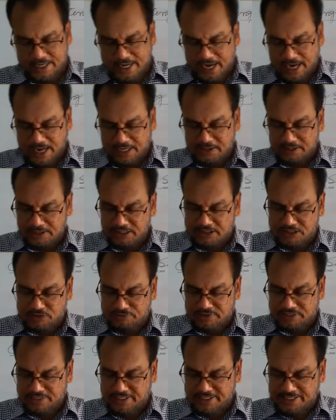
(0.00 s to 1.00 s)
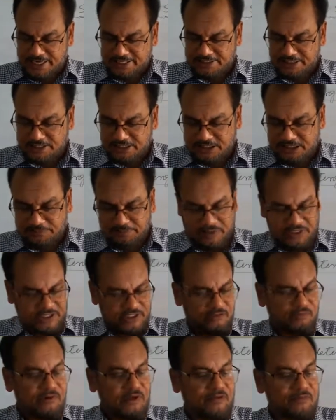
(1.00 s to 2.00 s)
Unless you read attentively,
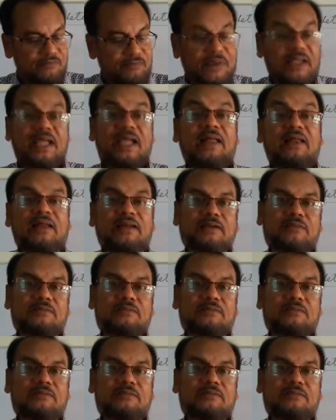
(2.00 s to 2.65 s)
you will fail.